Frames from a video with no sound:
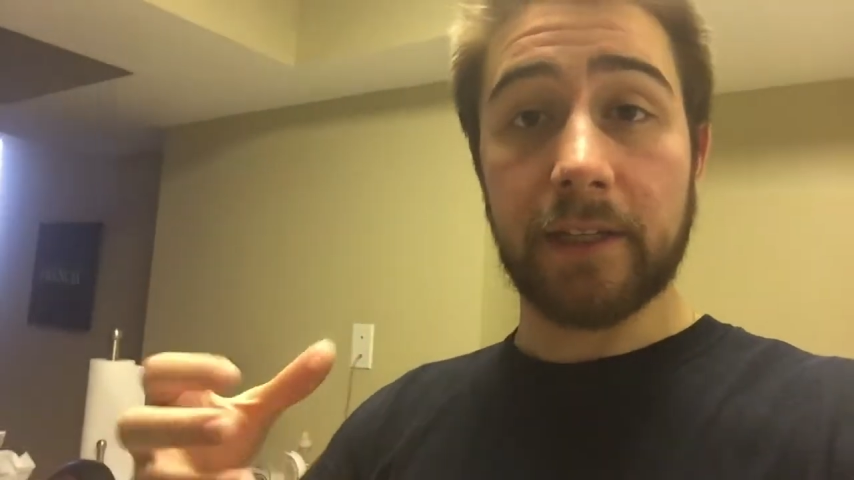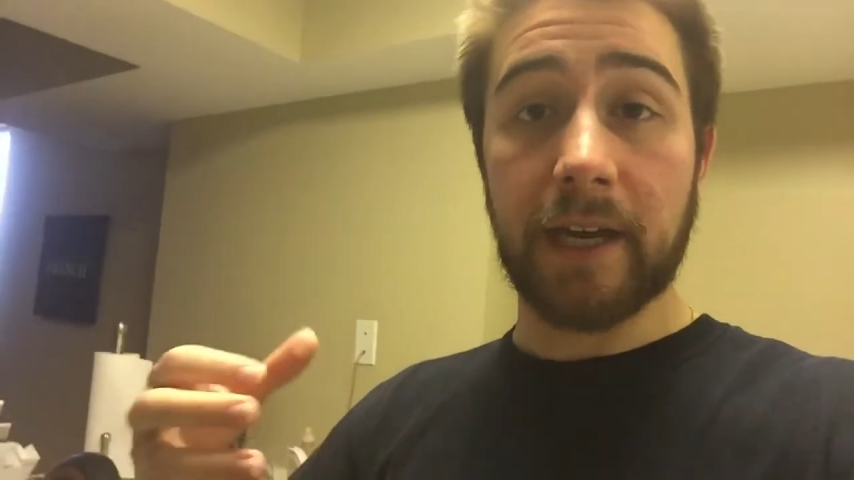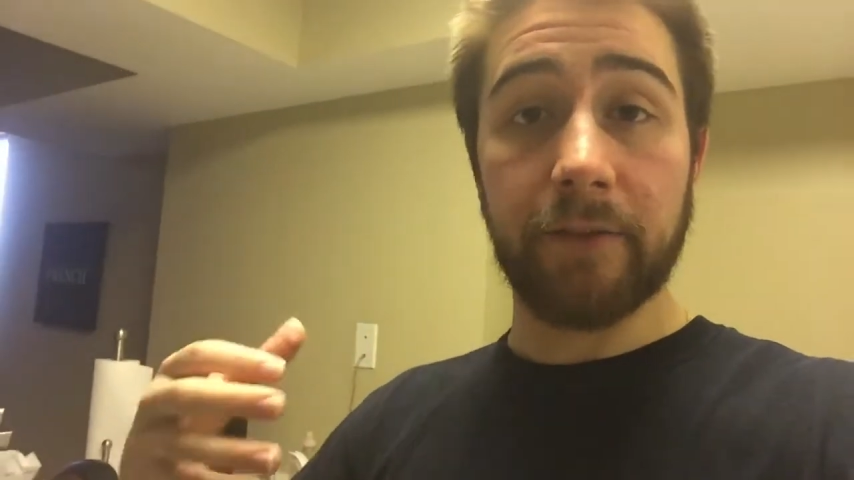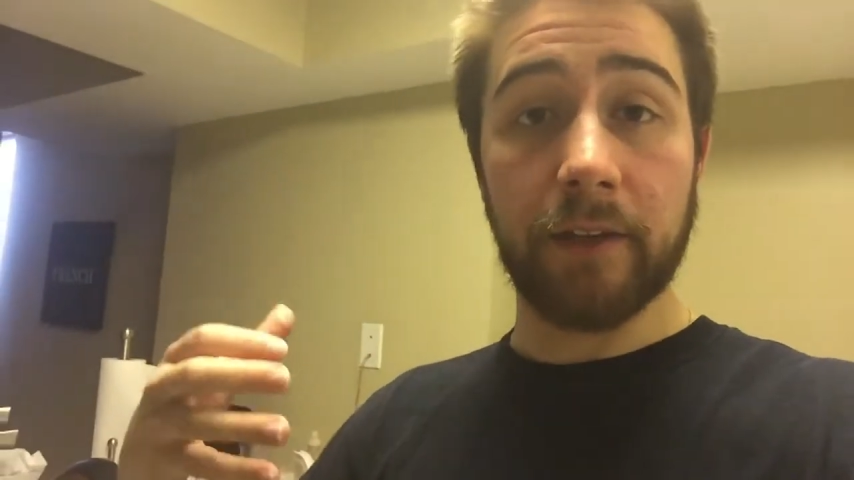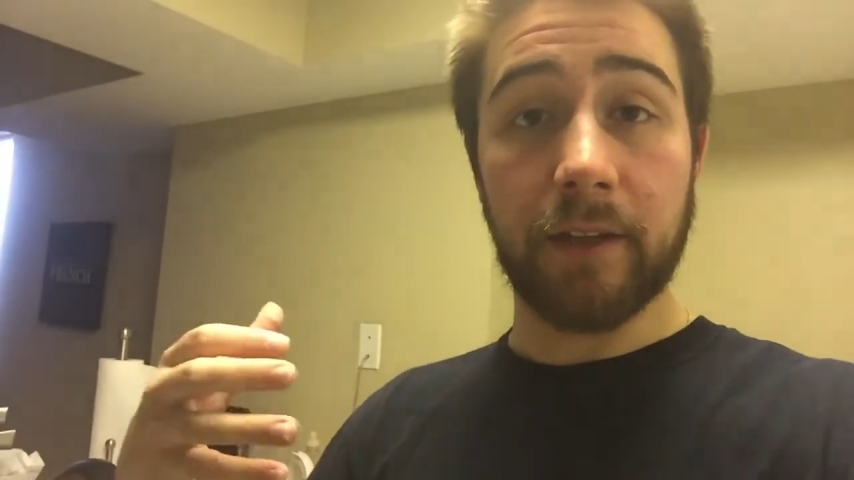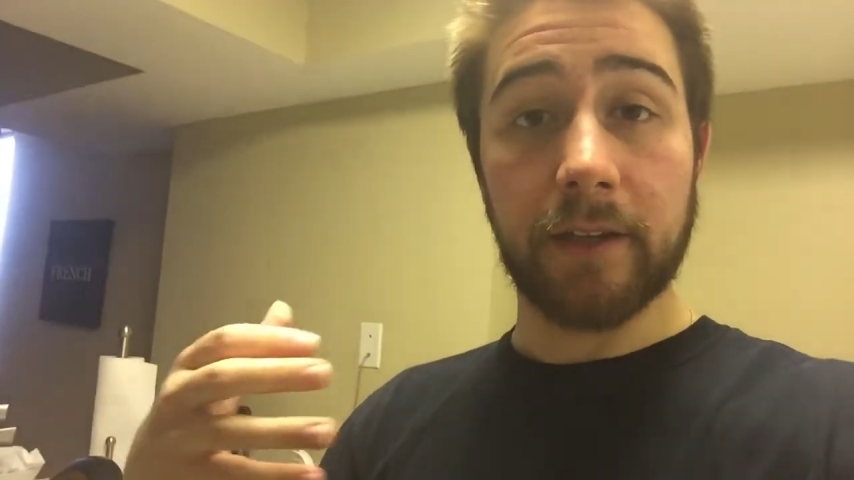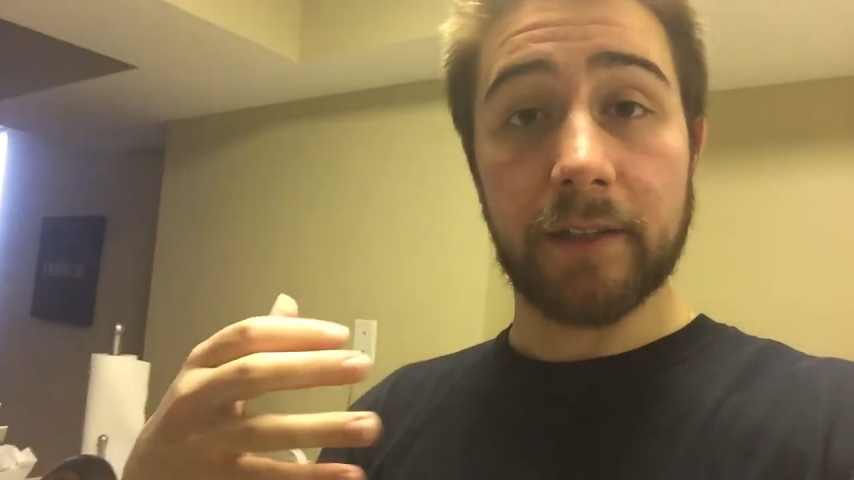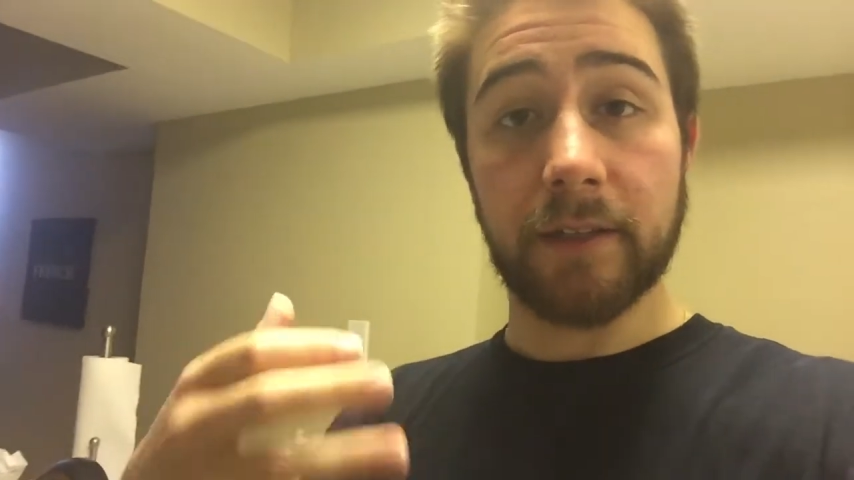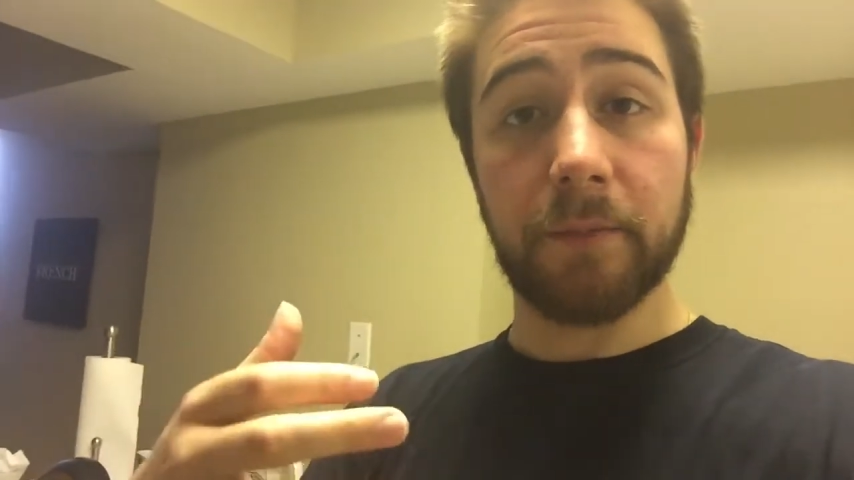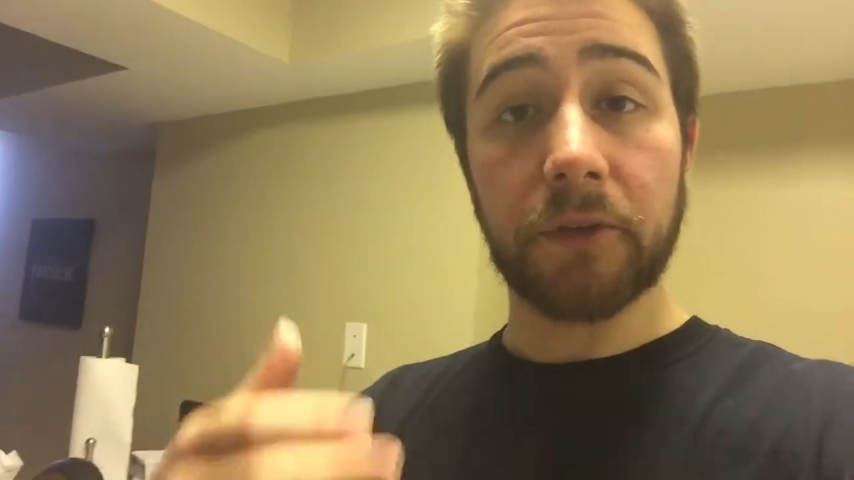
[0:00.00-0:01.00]
and everything
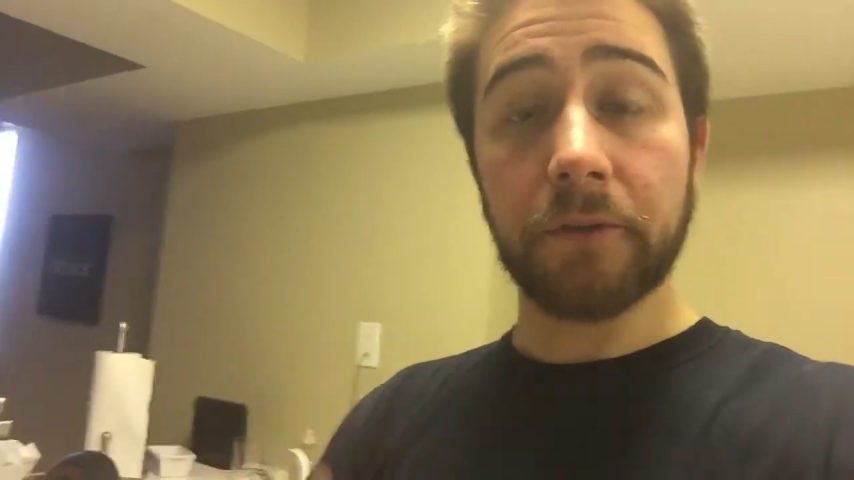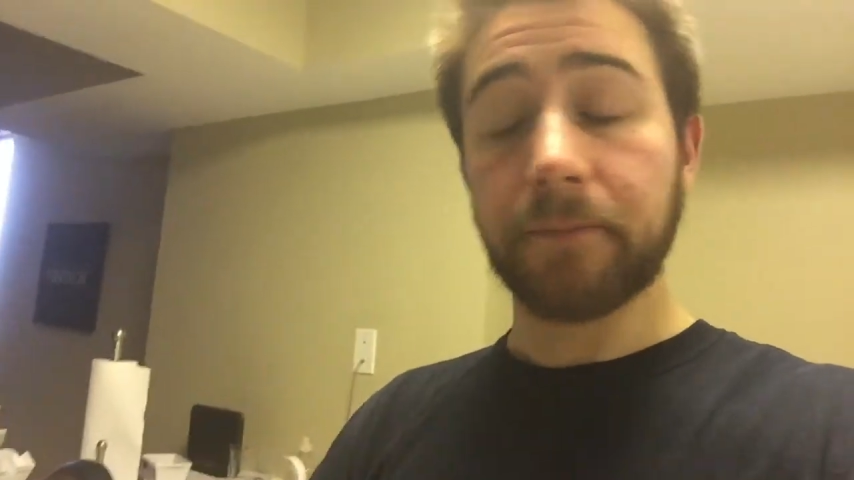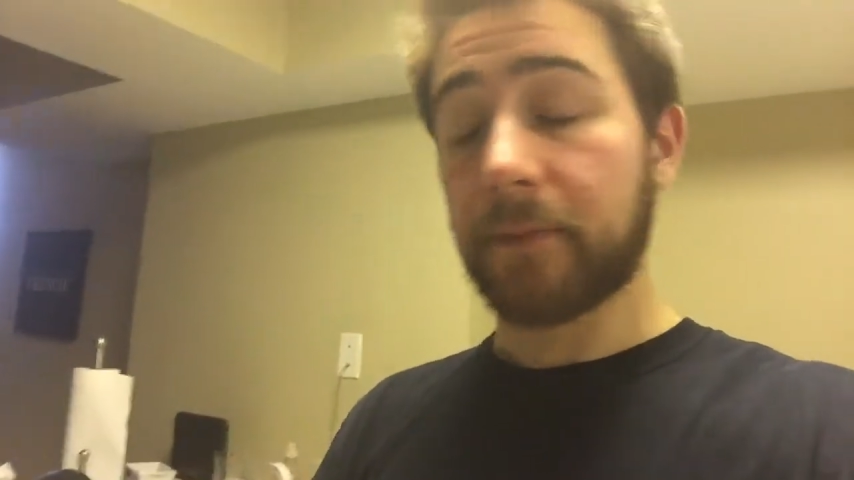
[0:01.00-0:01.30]
to the middle.